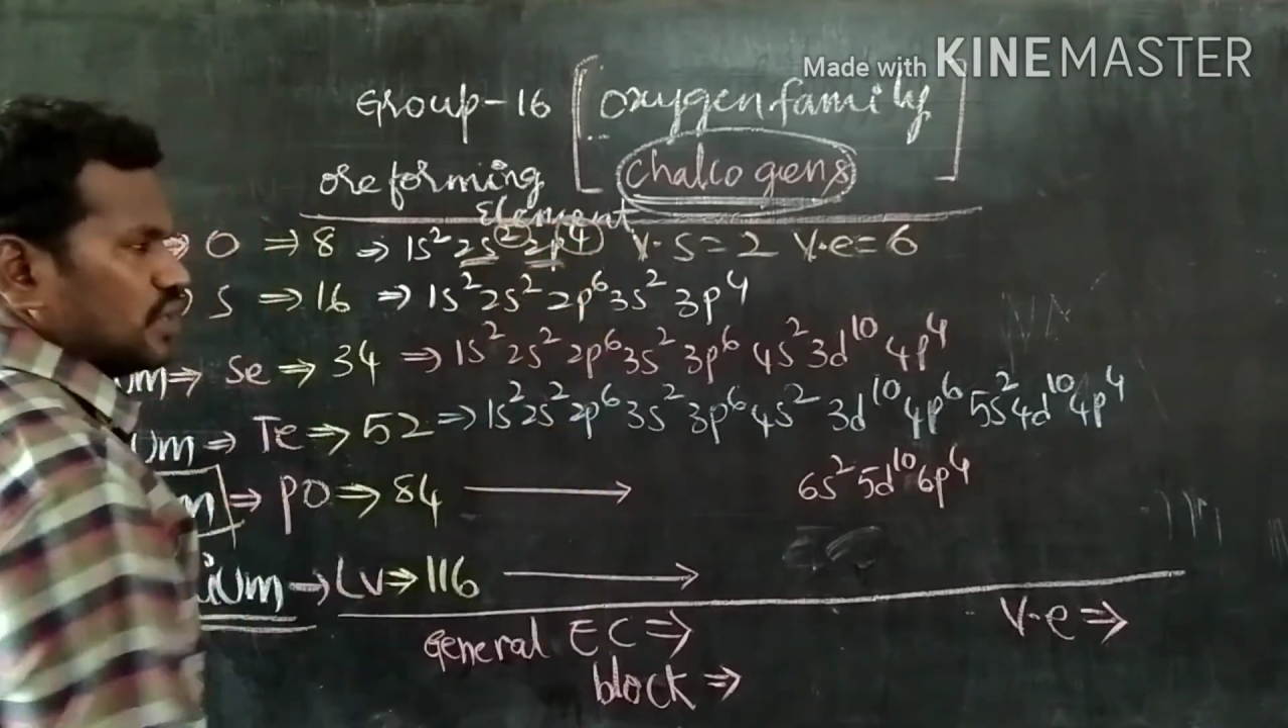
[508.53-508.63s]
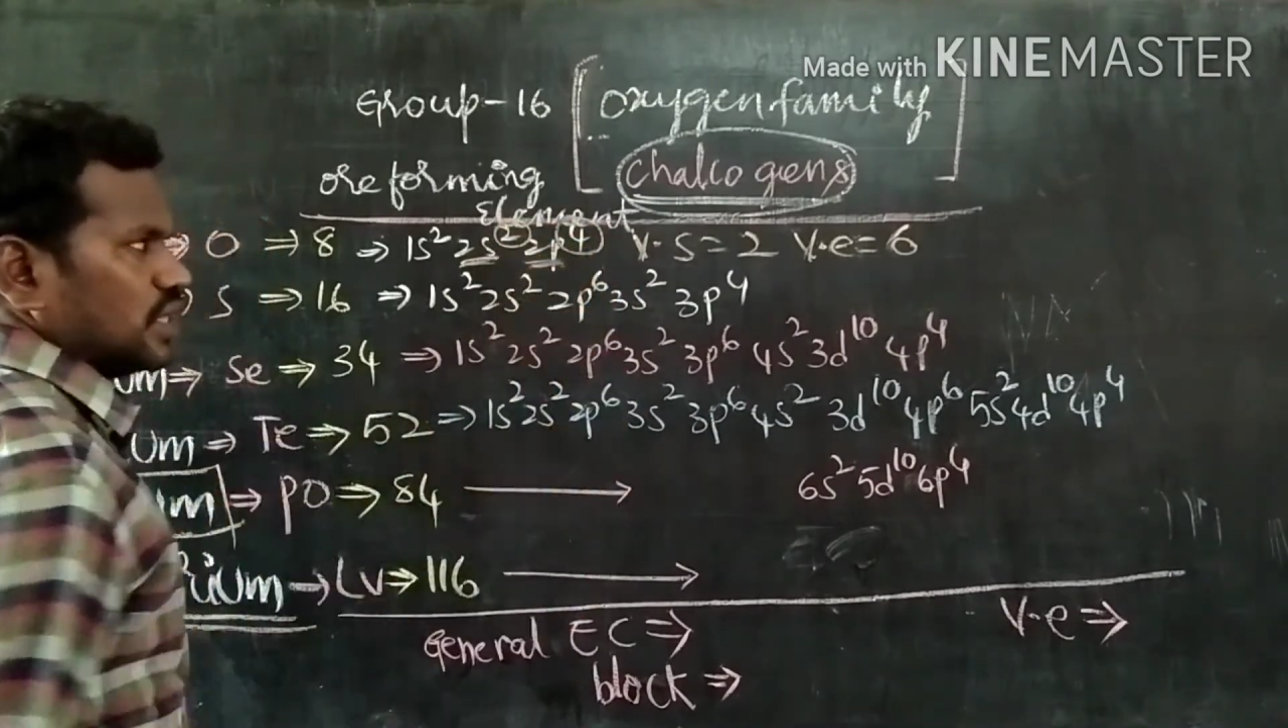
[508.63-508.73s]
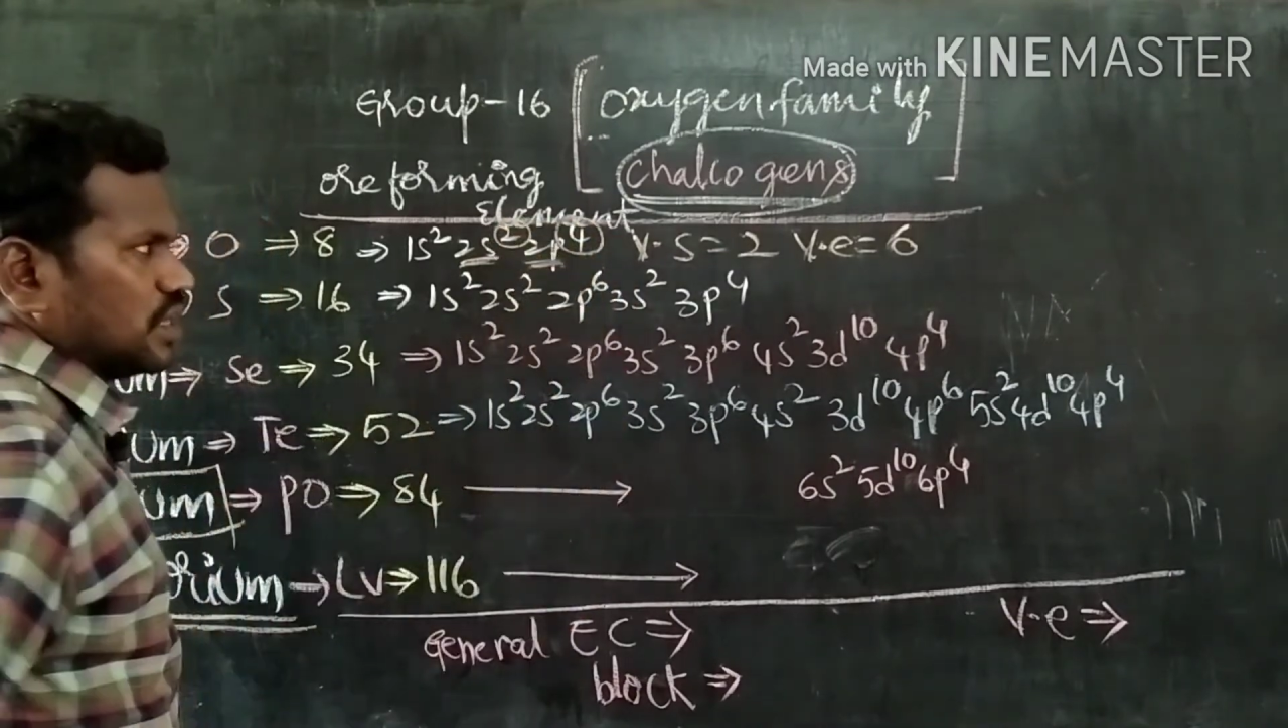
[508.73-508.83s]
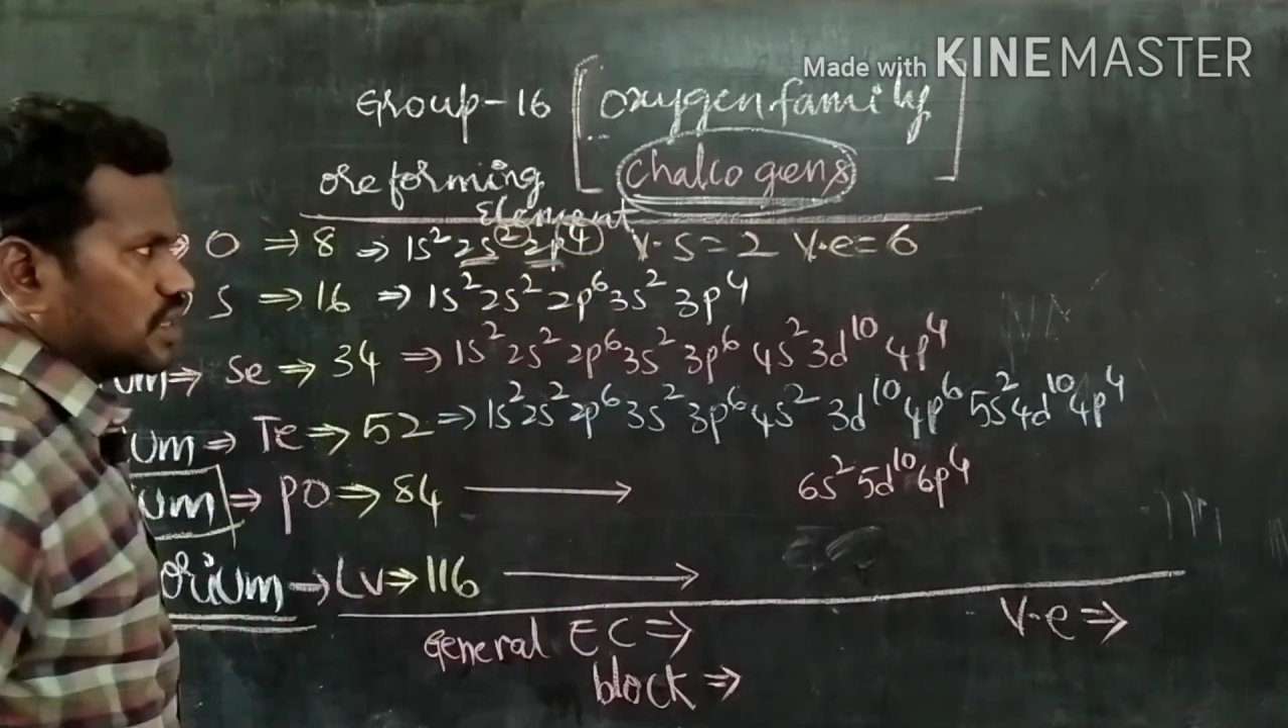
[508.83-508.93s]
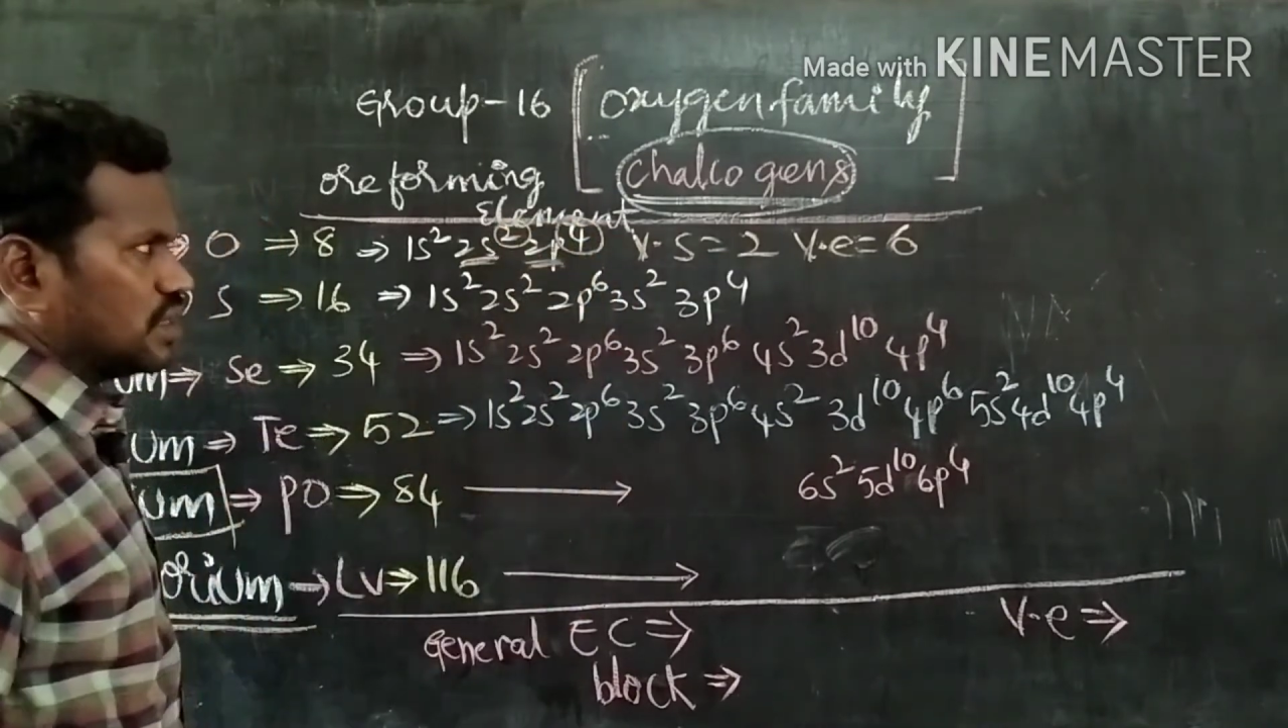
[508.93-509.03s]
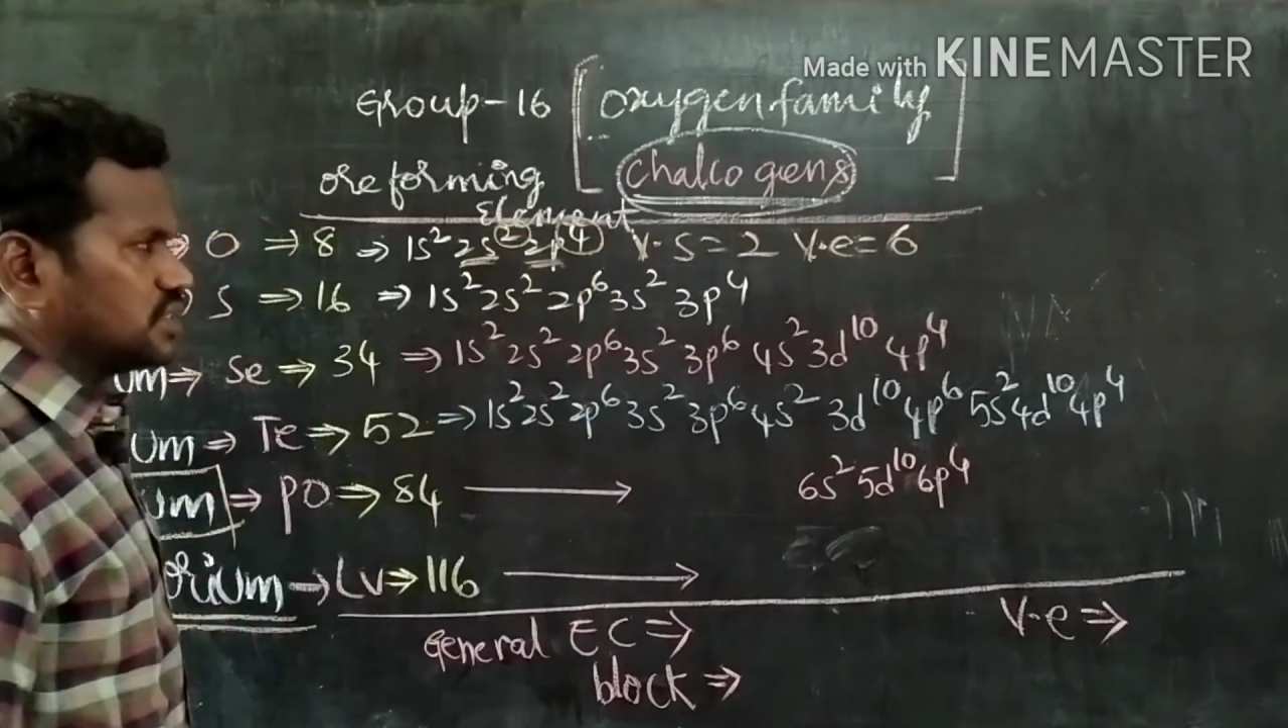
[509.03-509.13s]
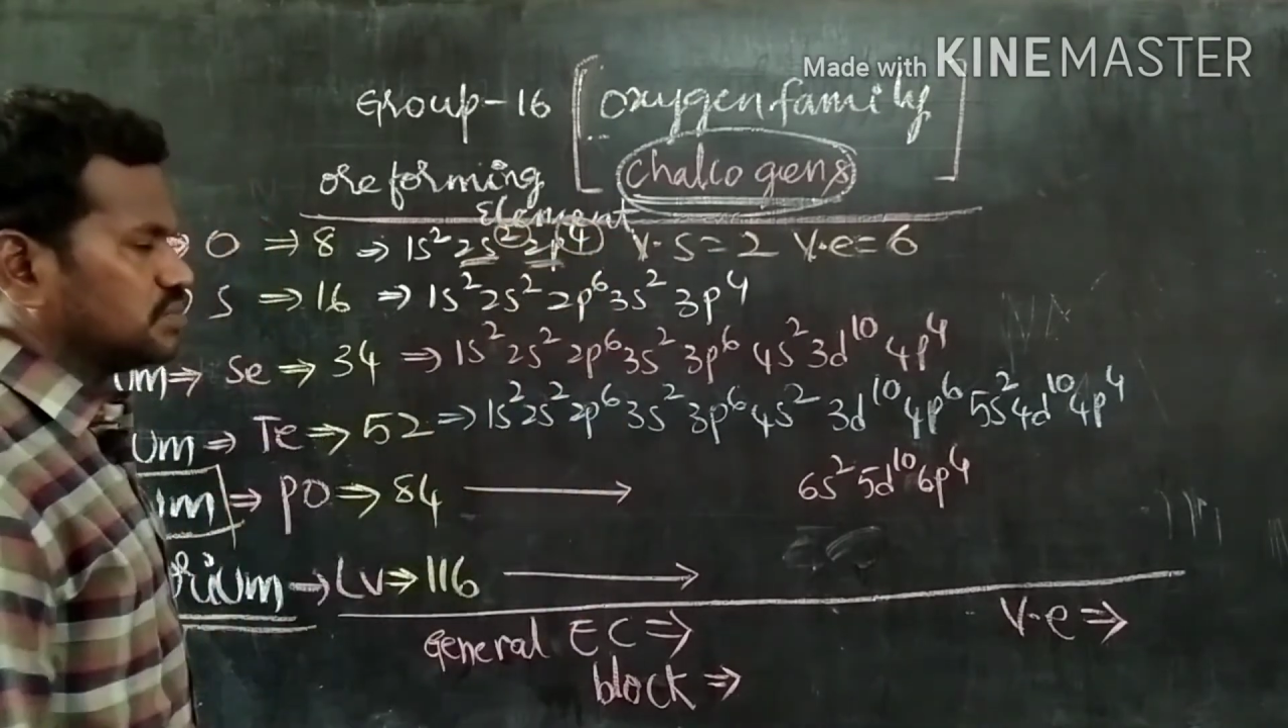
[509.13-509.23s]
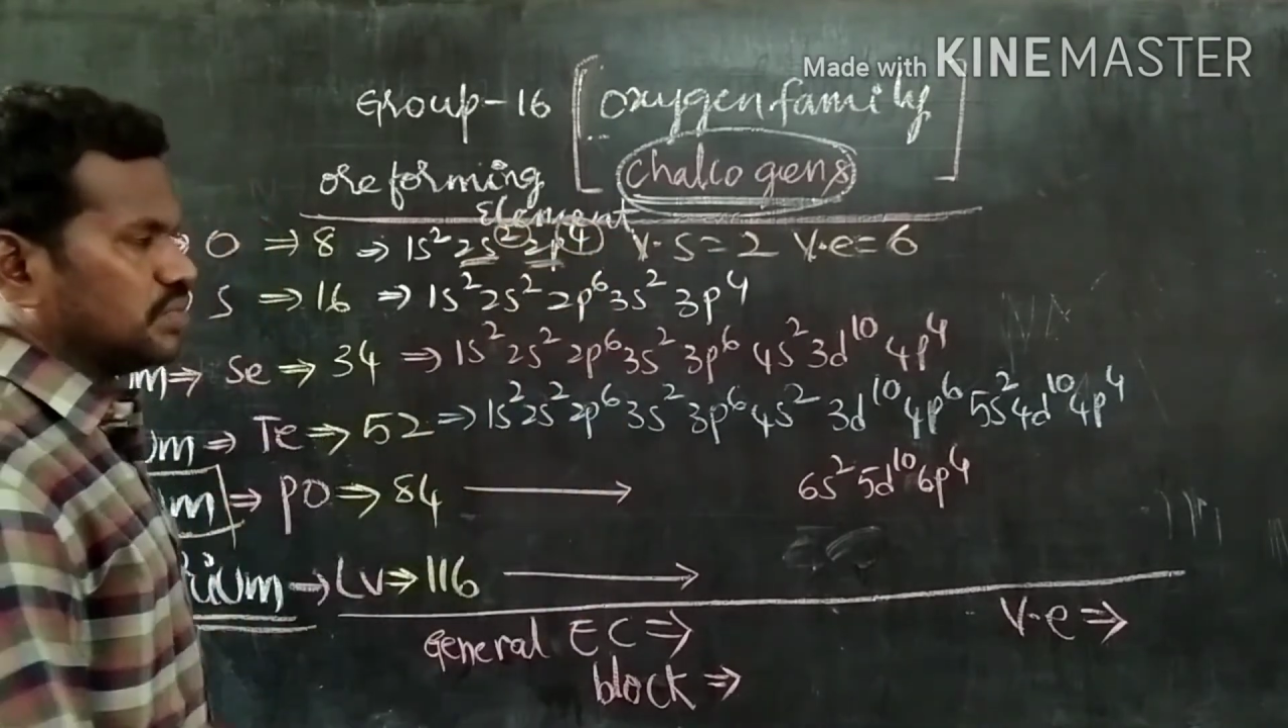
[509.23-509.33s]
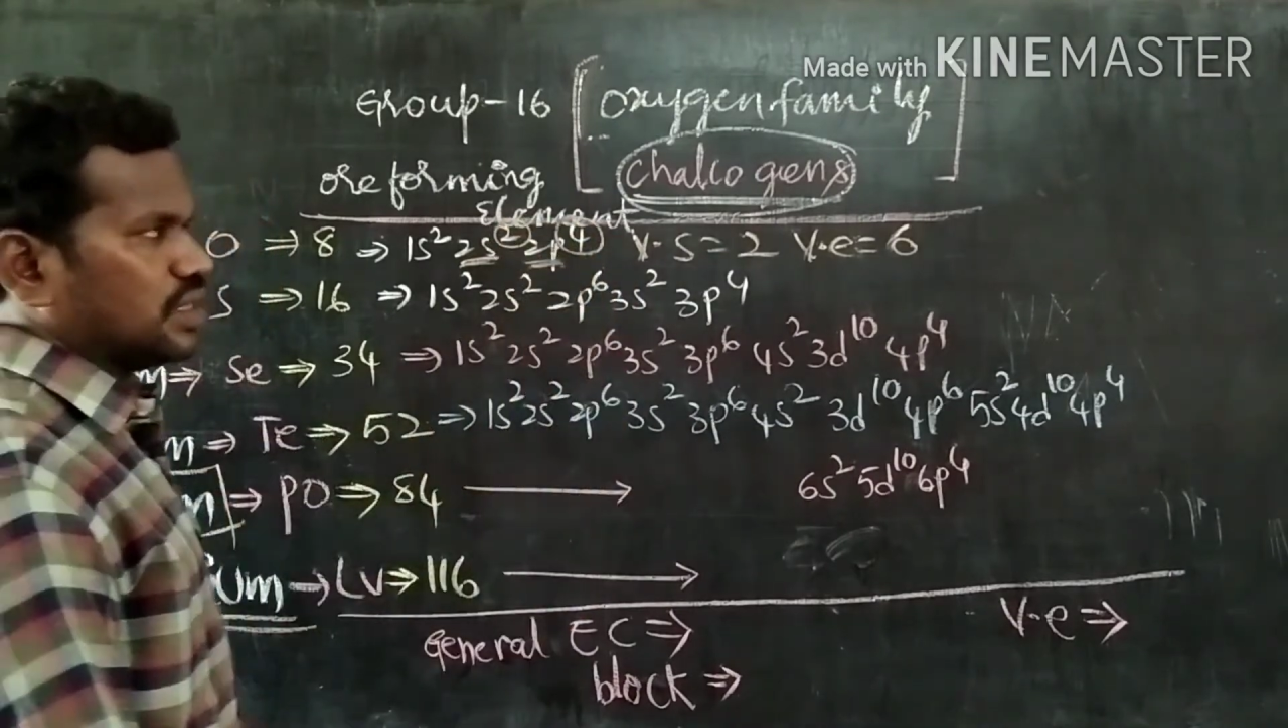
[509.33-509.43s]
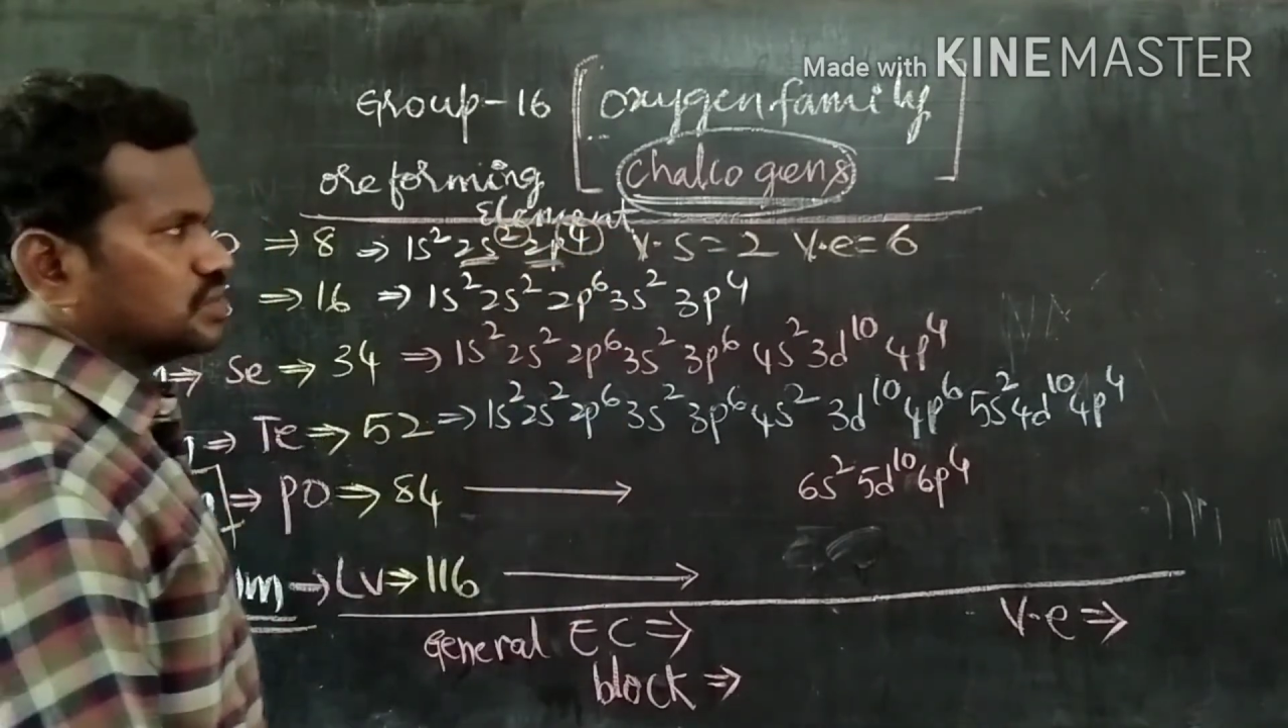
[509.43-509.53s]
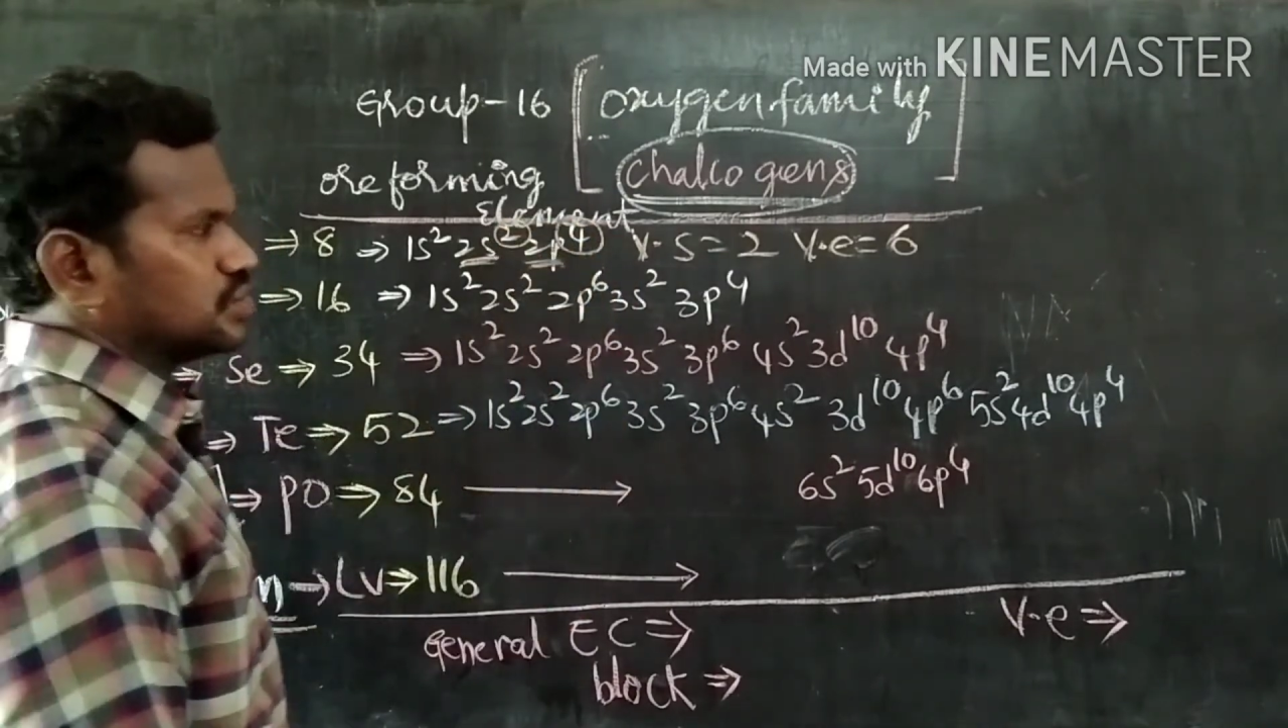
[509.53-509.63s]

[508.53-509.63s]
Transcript: electrons belongs